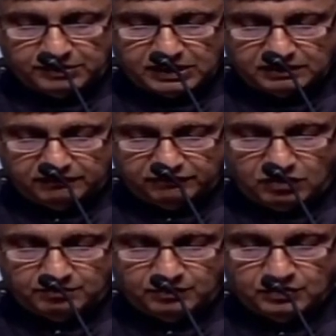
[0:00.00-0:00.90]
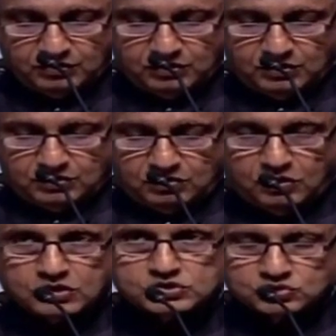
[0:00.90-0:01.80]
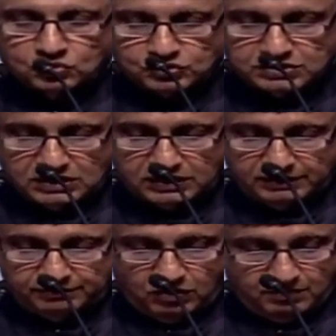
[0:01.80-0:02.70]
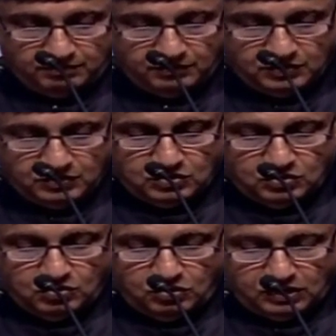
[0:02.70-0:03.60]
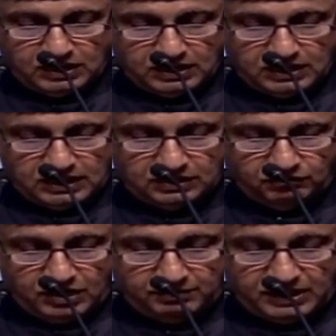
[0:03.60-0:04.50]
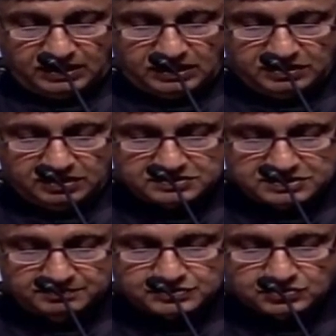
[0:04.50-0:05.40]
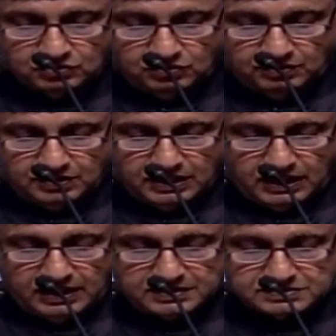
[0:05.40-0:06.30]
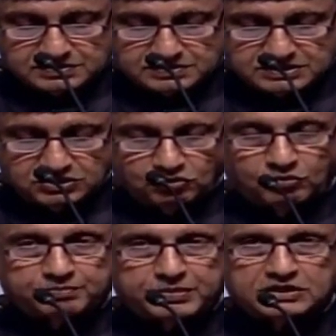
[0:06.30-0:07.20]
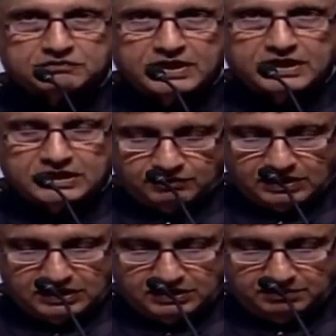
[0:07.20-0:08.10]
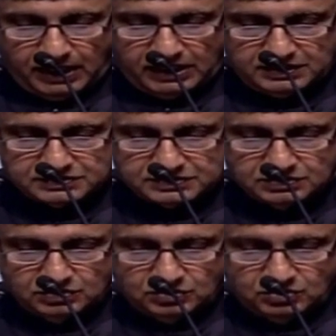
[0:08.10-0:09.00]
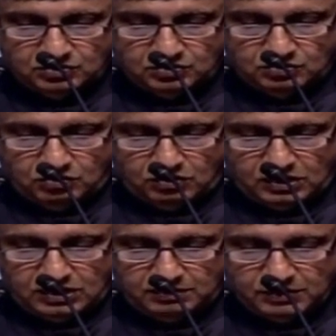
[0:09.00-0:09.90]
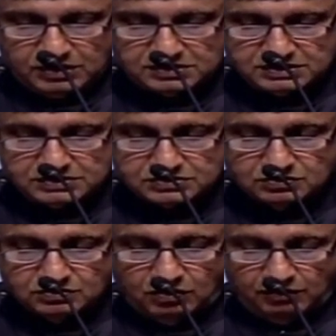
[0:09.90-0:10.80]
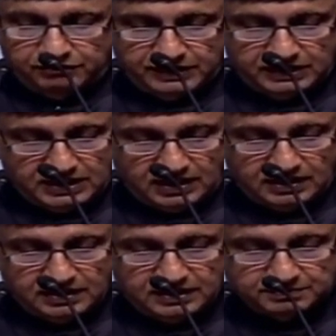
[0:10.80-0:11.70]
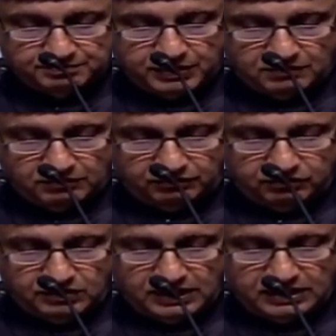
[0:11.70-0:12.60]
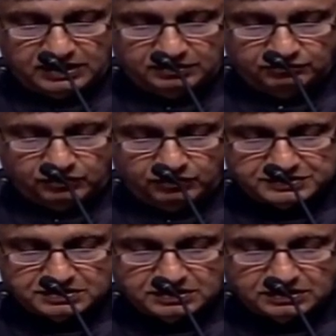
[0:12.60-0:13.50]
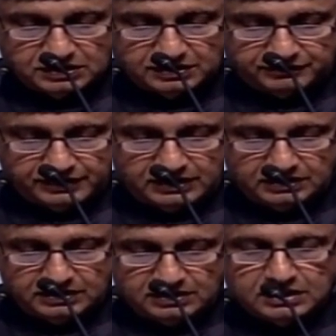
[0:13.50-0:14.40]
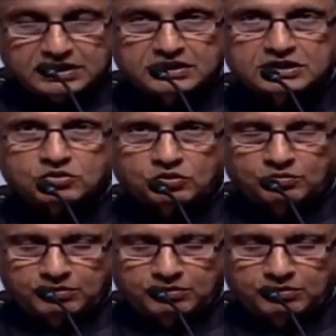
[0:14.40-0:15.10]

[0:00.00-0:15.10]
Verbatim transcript: reform or social reform or environment leadership shown at COP21 in Paris or emergence of India as a powerful and influential country in the global